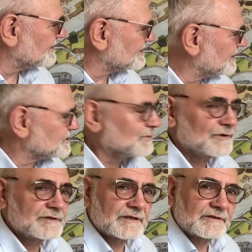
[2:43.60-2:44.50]
sludge
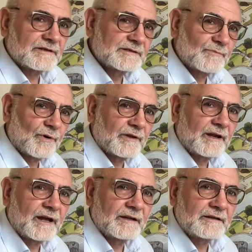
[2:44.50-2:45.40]
process. It's more than
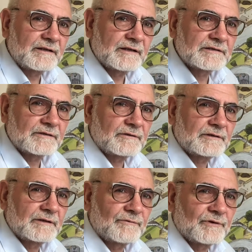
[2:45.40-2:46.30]
100 years old.
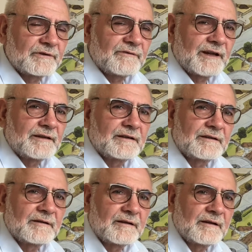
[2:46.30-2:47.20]
It was invented
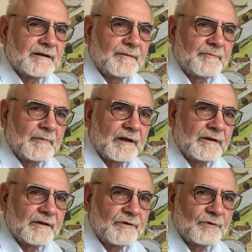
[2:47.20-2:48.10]
in
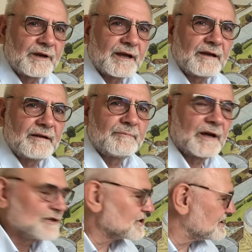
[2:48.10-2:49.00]
the UK, in
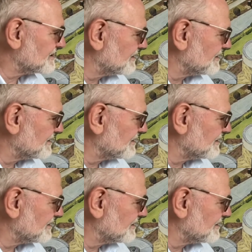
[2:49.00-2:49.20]
Manchester,